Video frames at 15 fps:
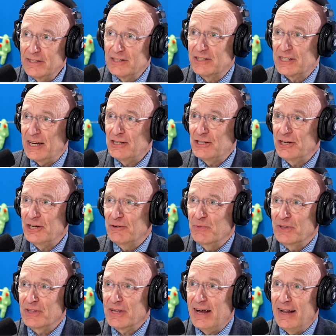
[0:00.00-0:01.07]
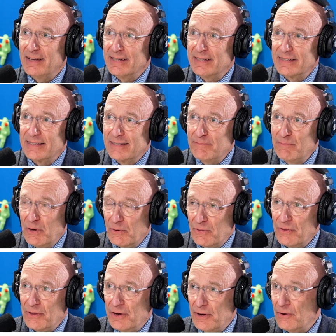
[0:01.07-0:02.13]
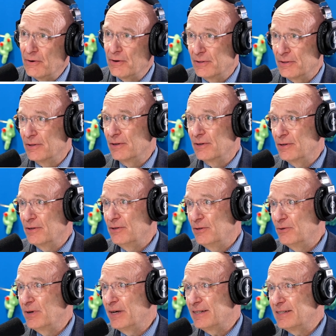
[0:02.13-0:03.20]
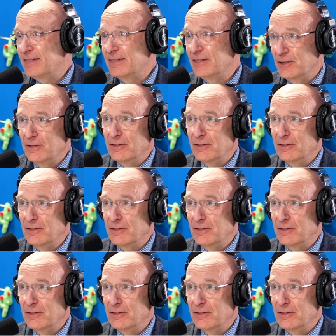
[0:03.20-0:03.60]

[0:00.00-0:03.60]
discussion with colleagues both here in the US,